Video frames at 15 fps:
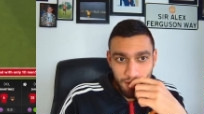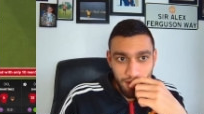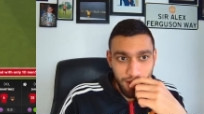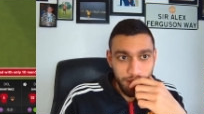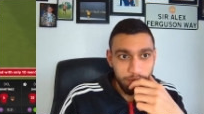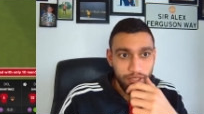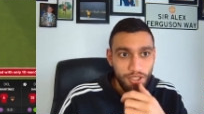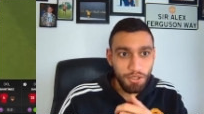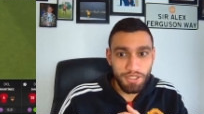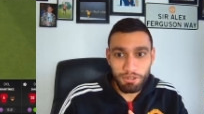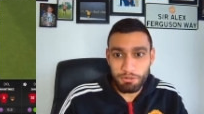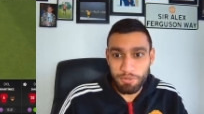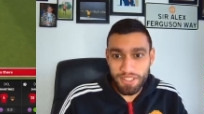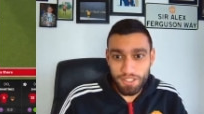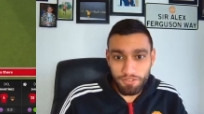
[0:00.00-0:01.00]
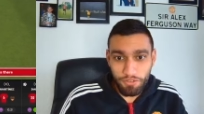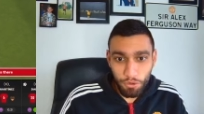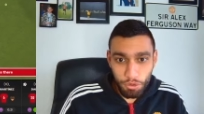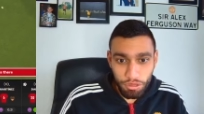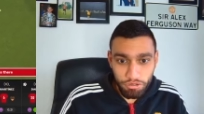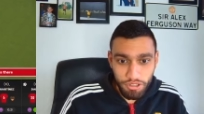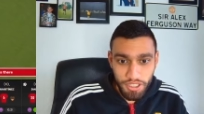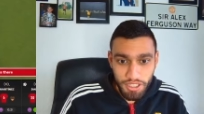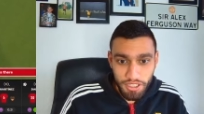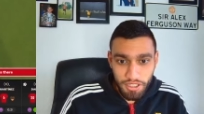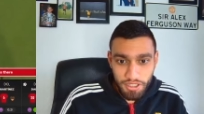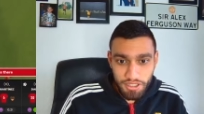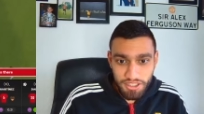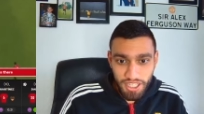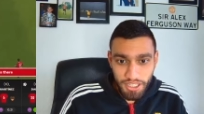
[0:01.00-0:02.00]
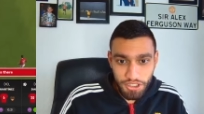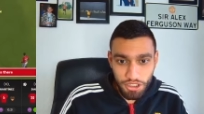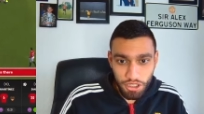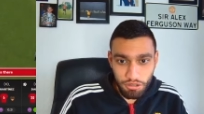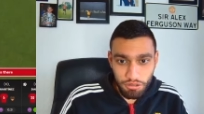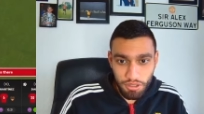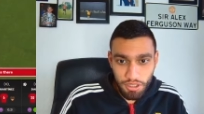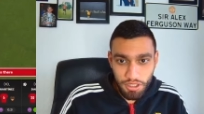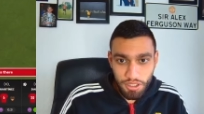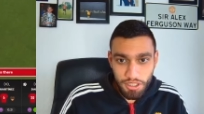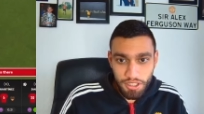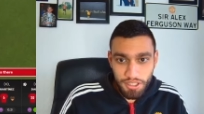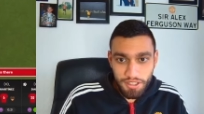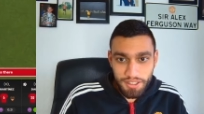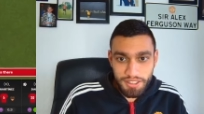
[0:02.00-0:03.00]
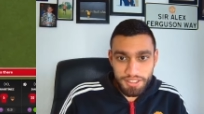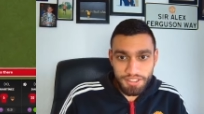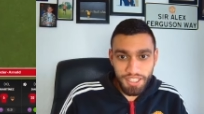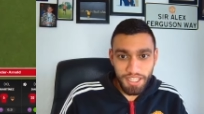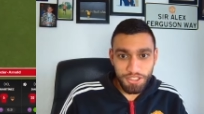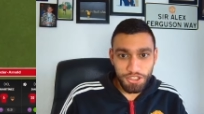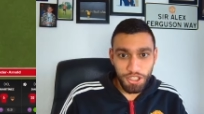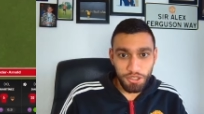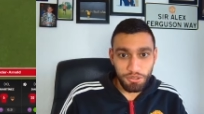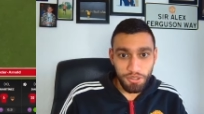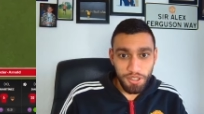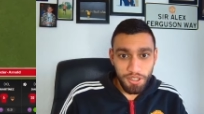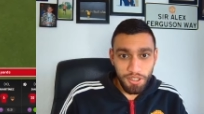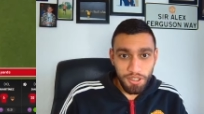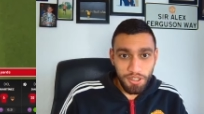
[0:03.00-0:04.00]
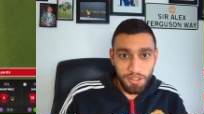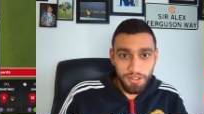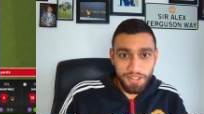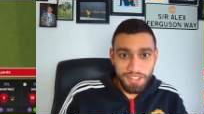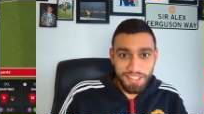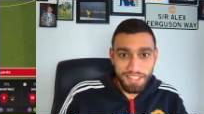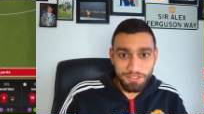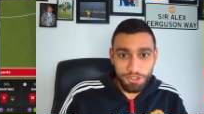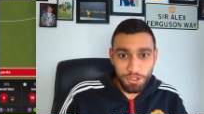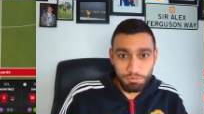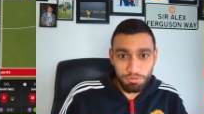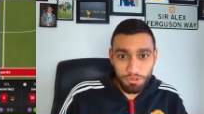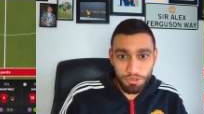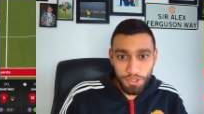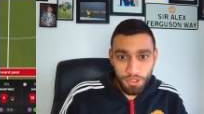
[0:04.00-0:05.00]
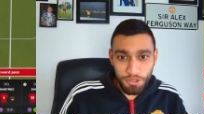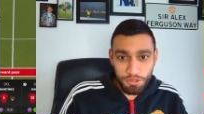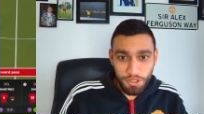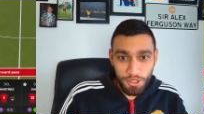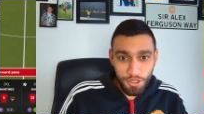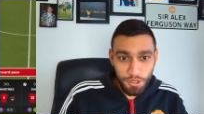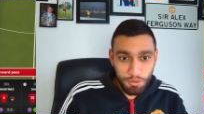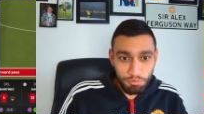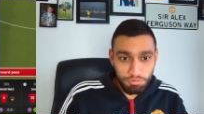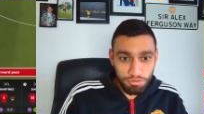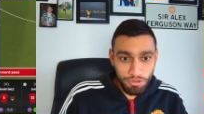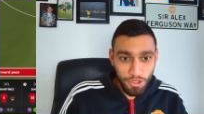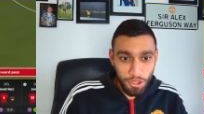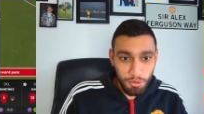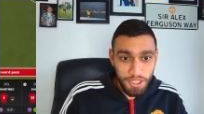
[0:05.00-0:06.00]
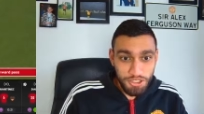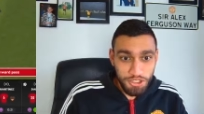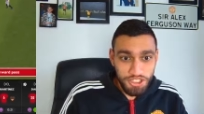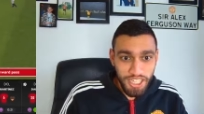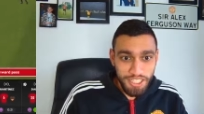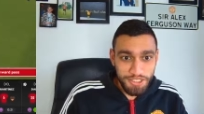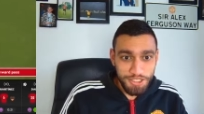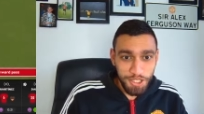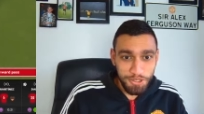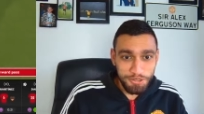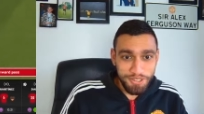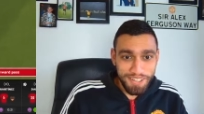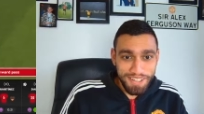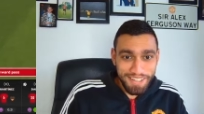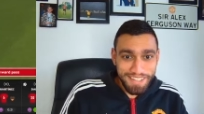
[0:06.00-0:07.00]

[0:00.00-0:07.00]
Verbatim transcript: Here we go. Can we make it 4-3? Sancho. Sancho. Gives it to Bruno. Bruno into Sancho.